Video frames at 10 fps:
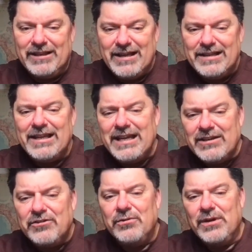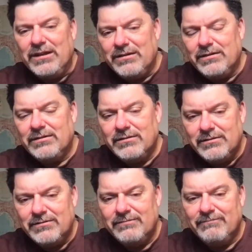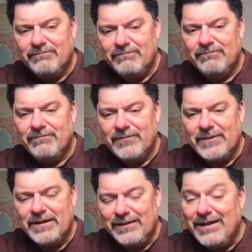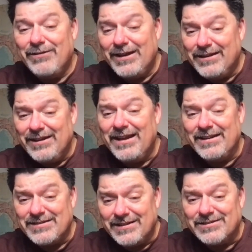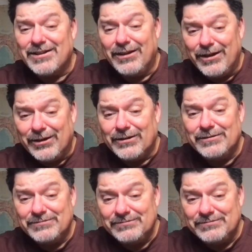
cling to it, leave it in the nest as clutter.